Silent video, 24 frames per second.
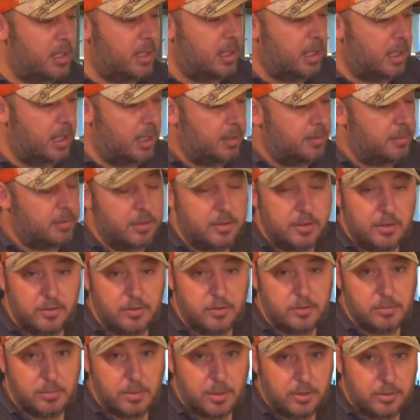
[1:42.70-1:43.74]
uh, the
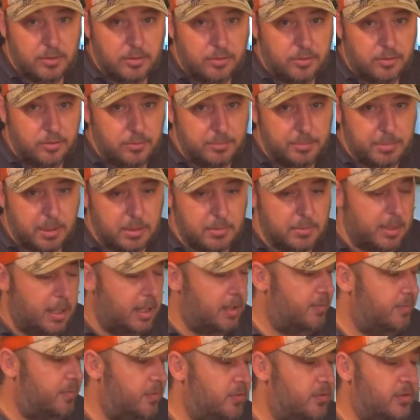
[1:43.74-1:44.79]
digital one should be the way of the
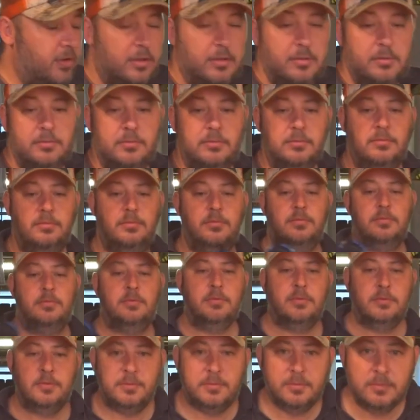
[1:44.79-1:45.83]
future.
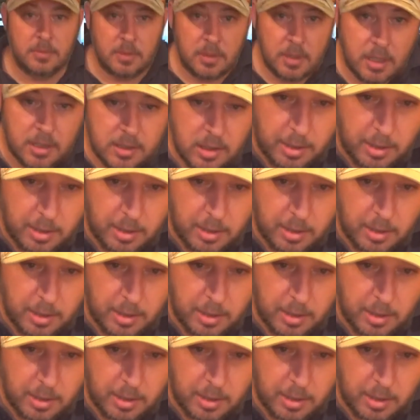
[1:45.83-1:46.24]
Let's